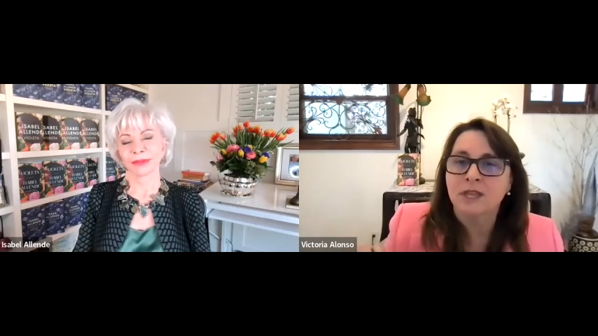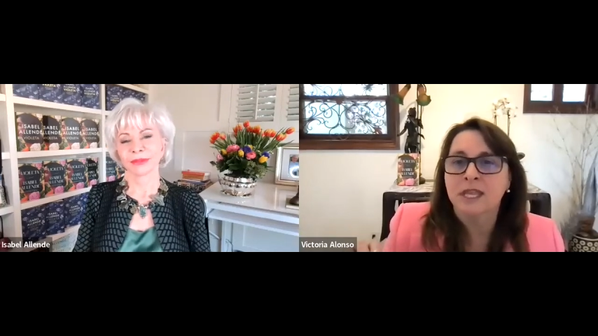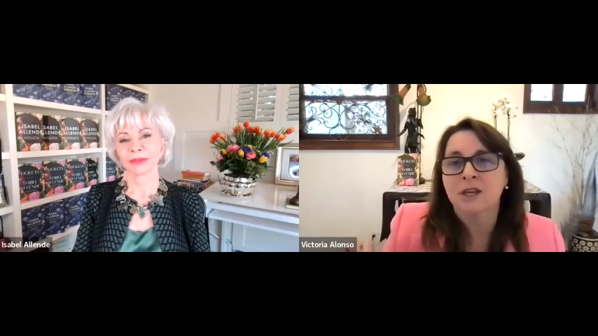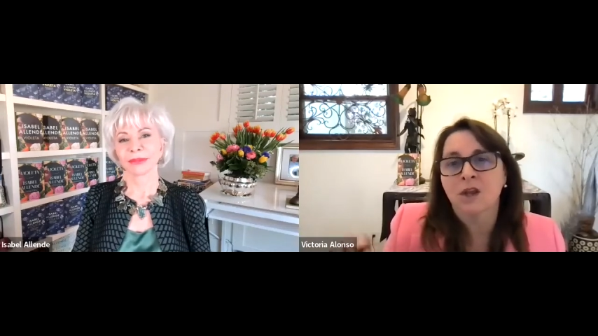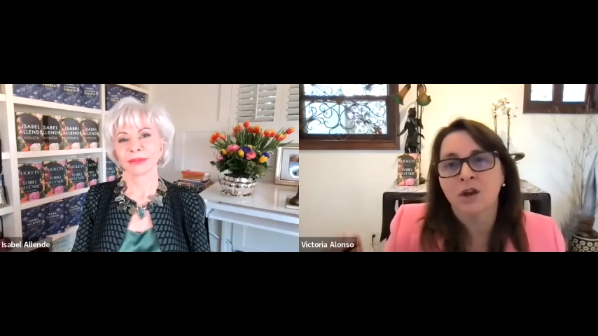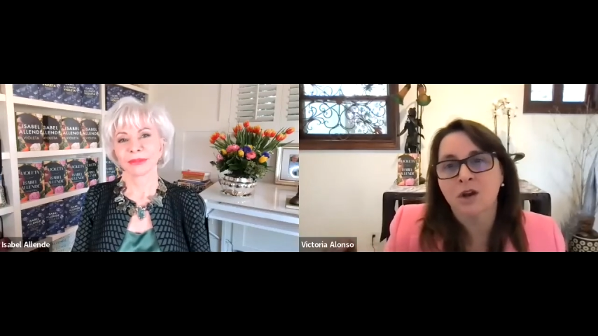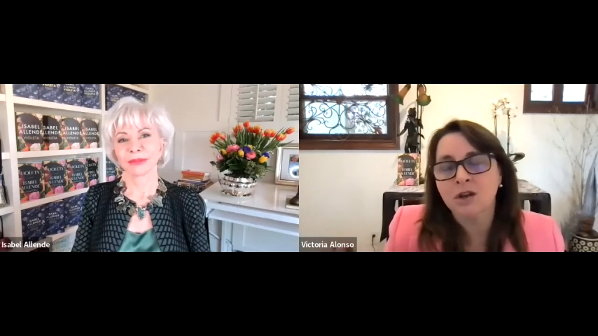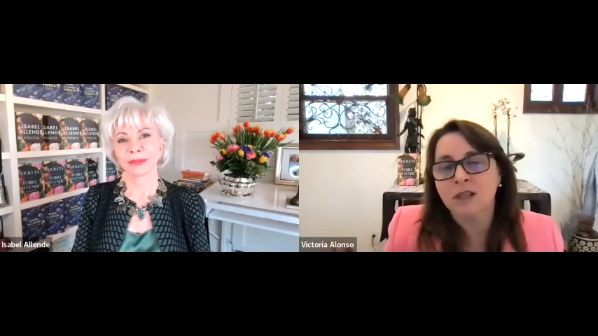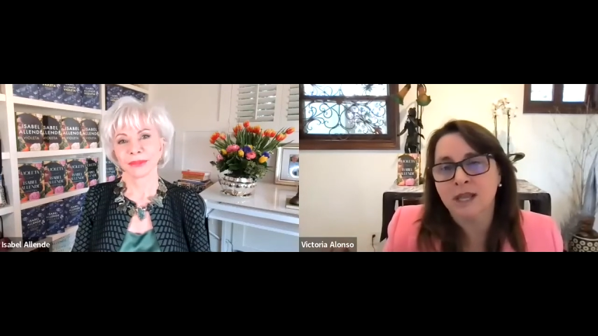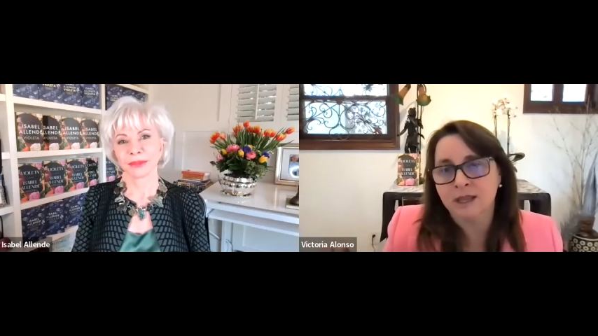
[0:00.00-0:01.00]
Speaker 1: in her
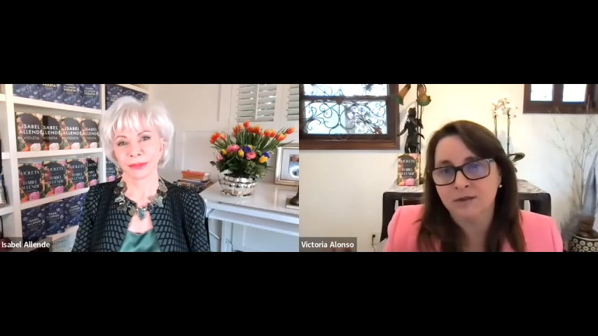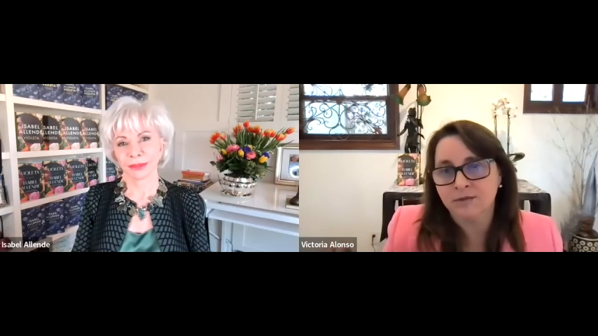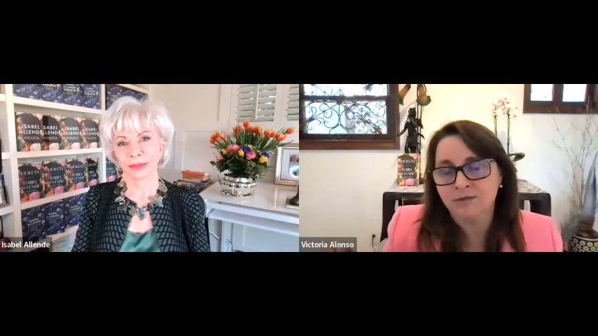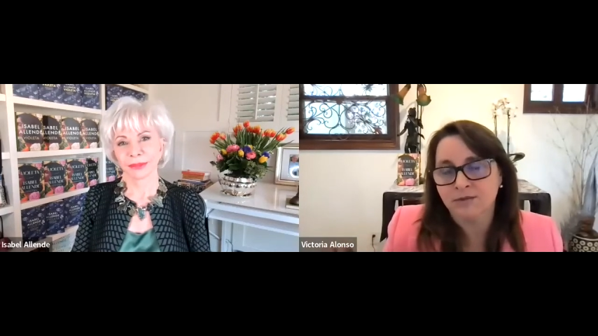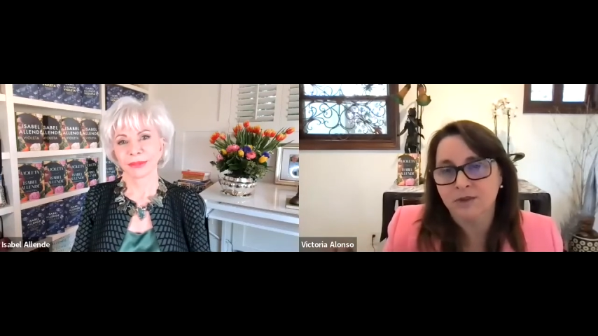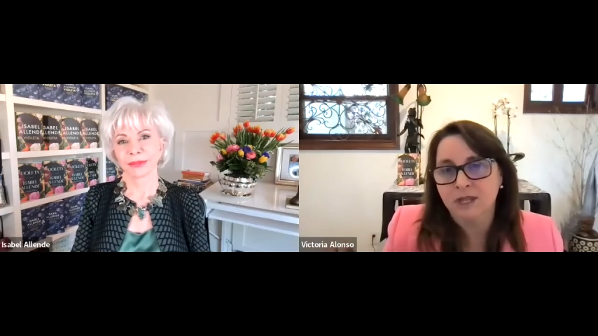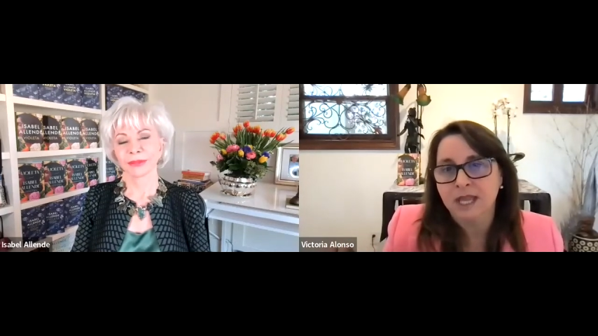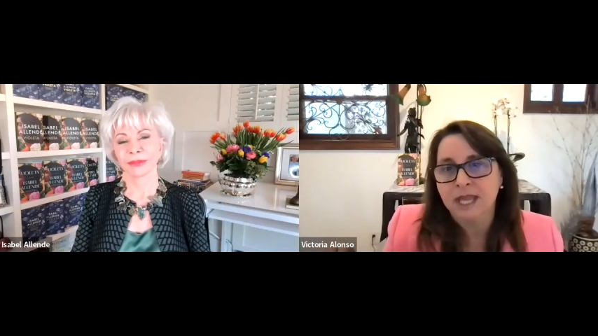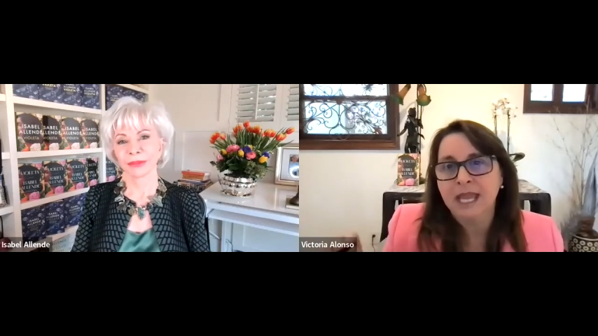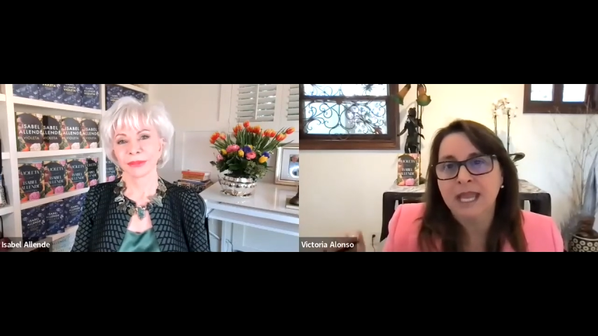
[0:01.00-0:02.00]
life,
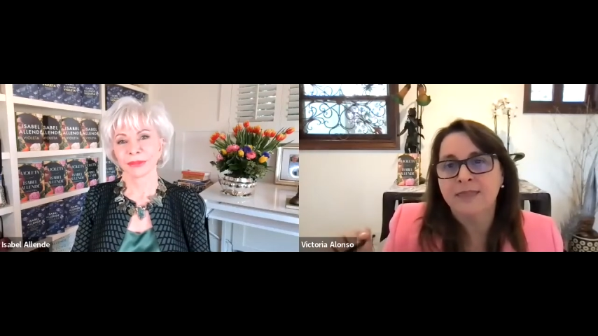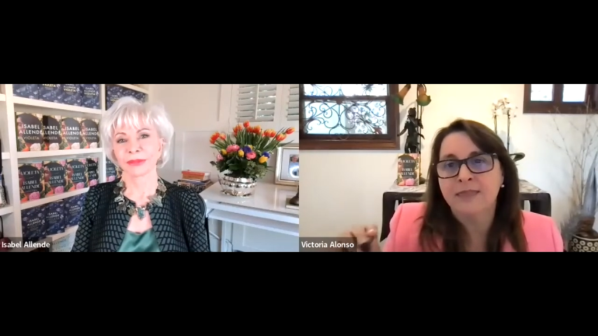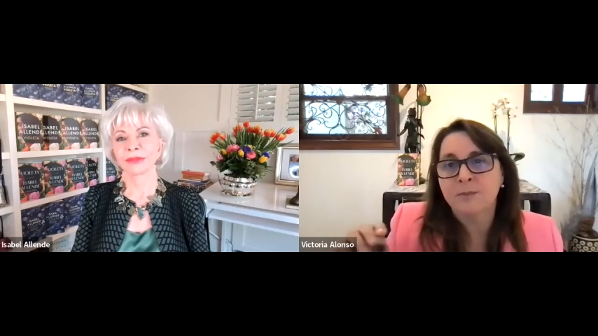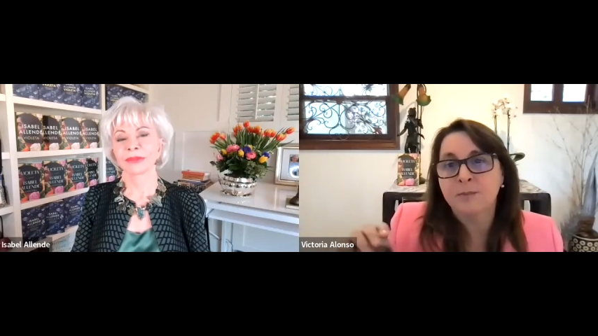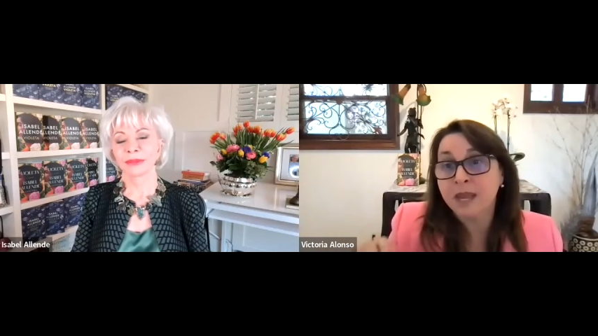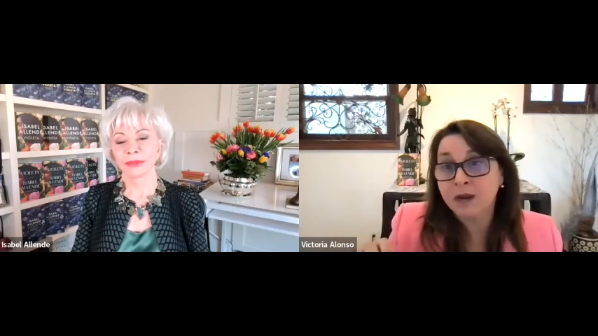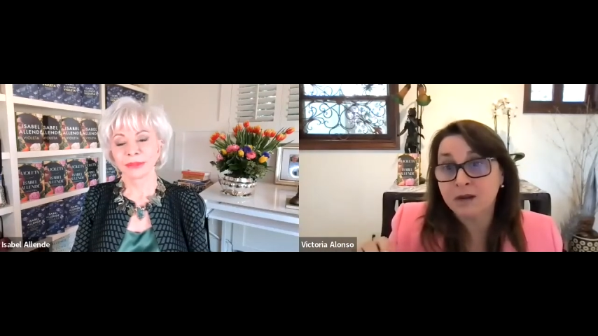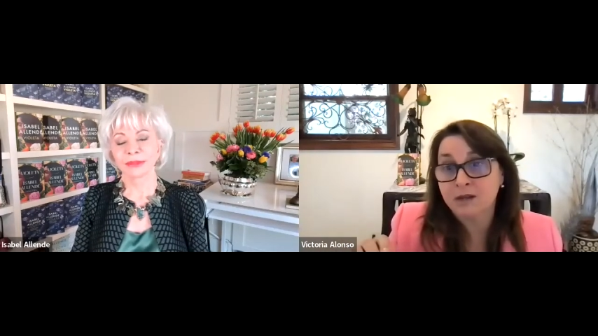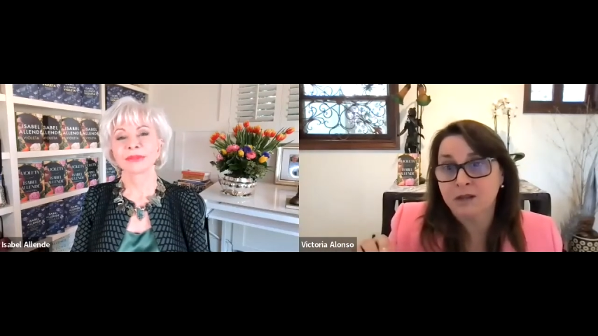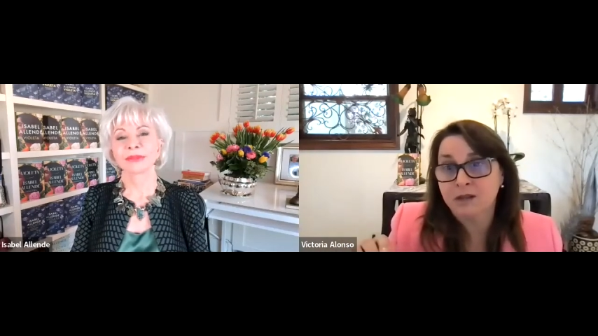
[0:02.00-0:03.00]
and the
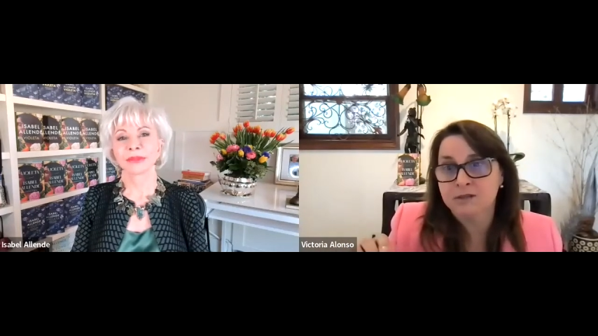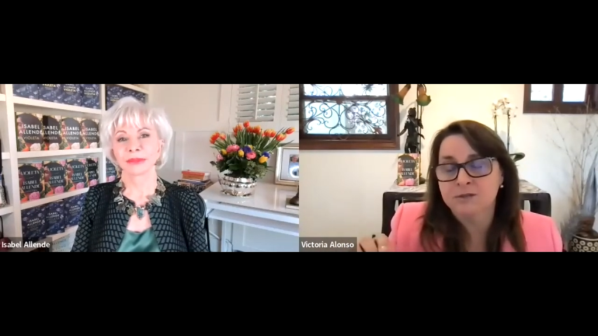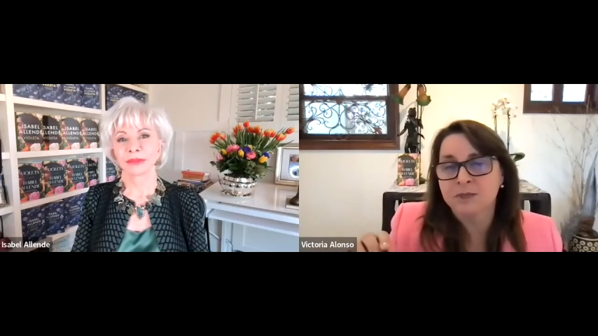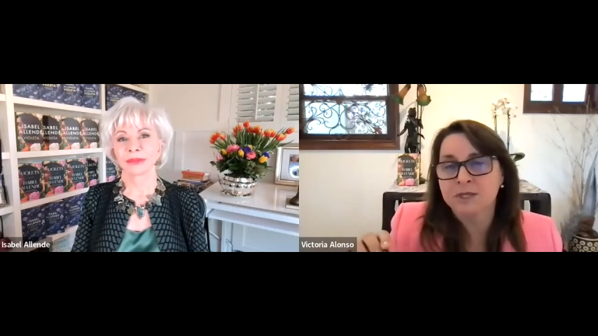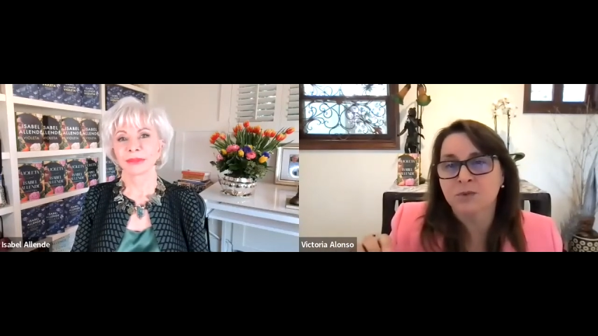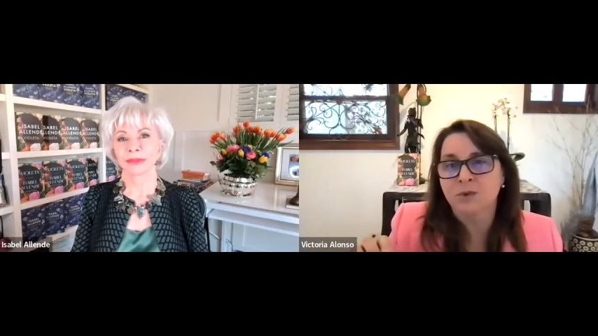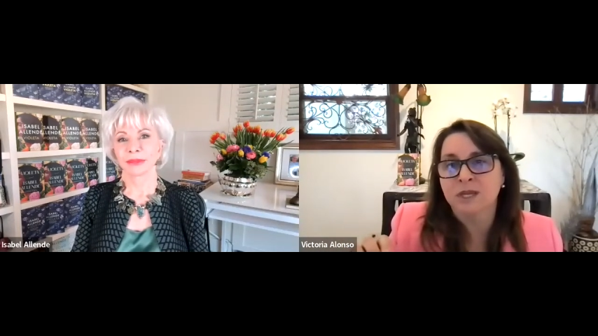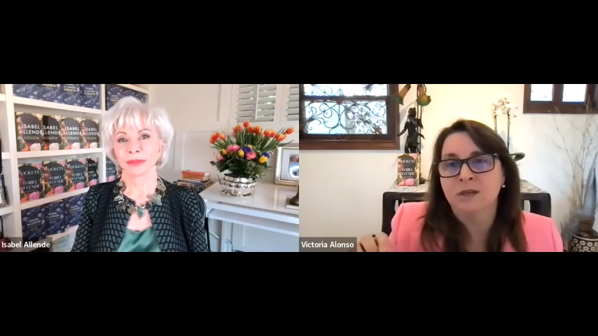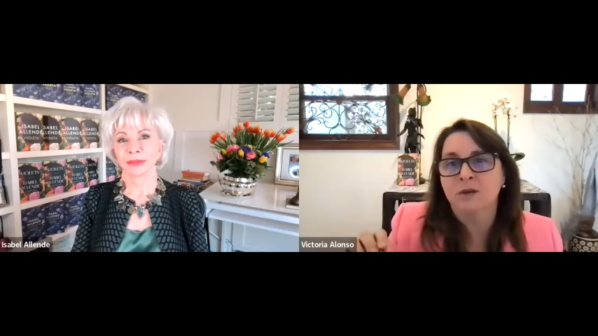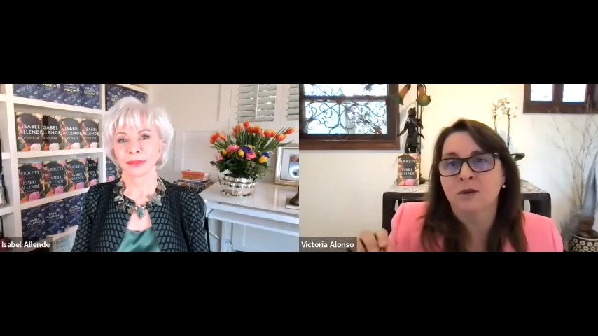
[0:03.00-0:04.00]
parallels between